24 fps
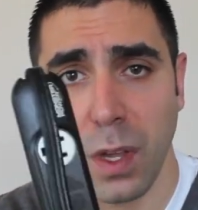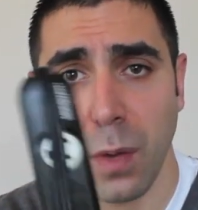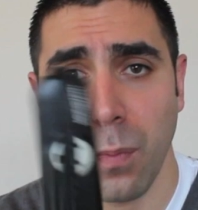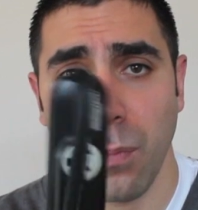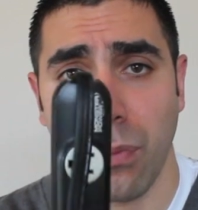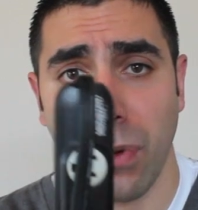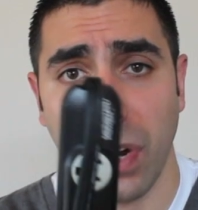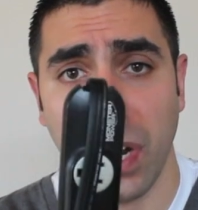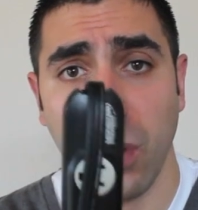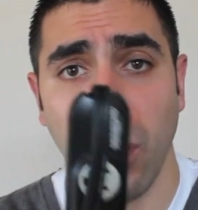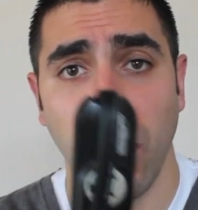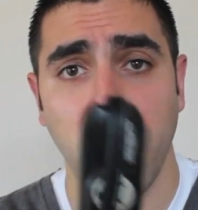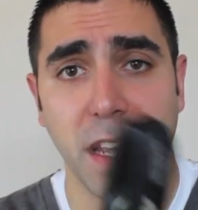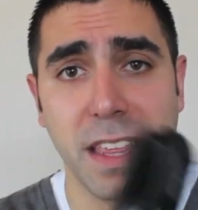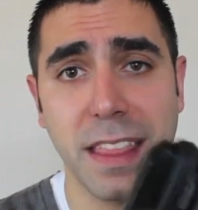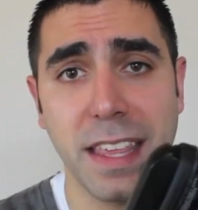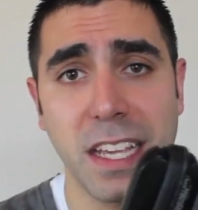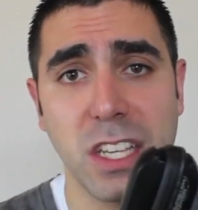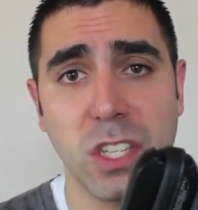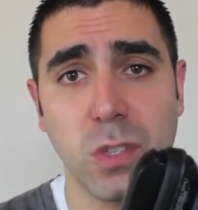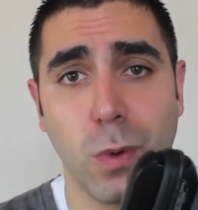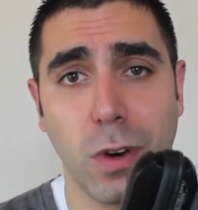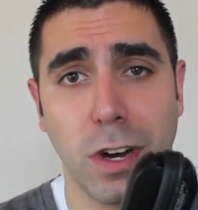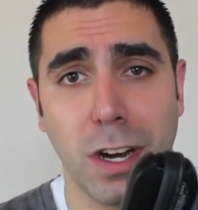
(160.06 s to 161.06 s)
Bring one of
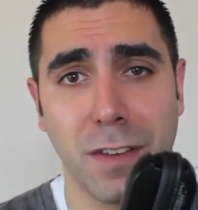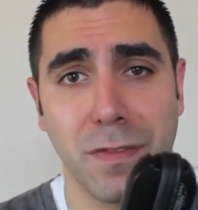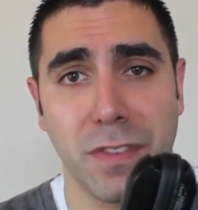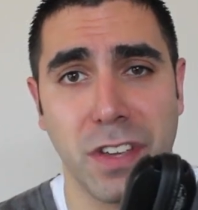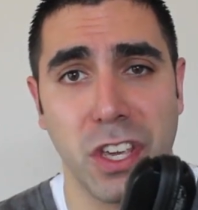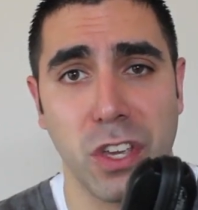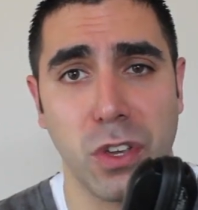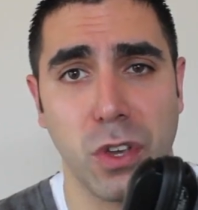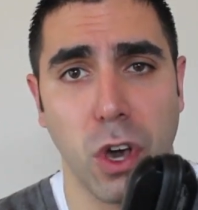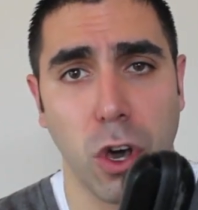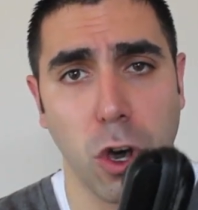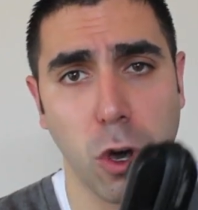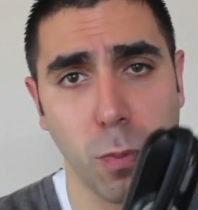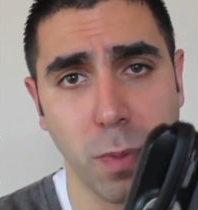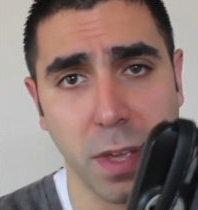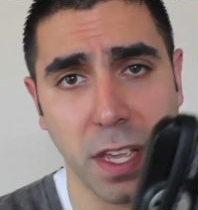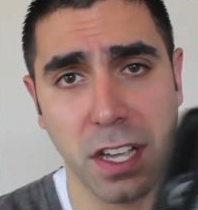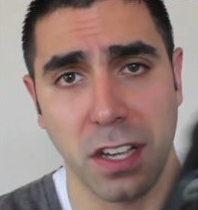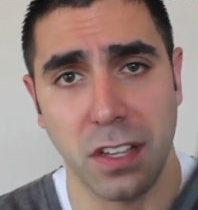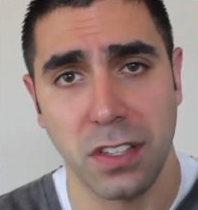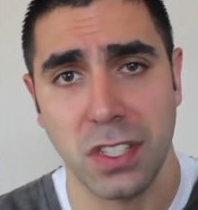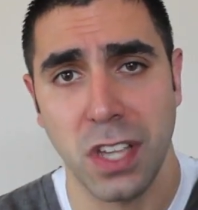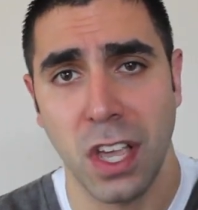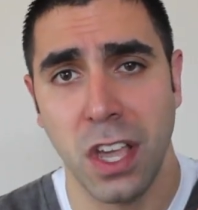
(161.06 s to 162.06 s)
these wherever you go,
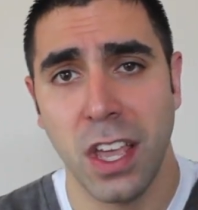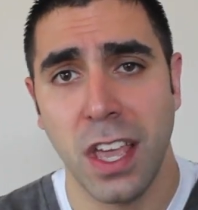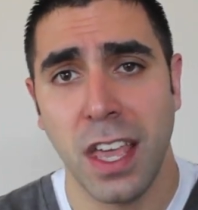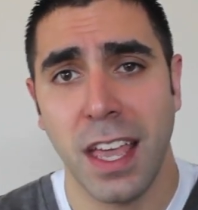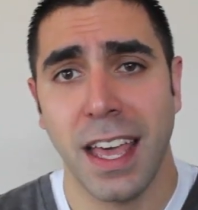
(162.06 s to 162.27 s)
because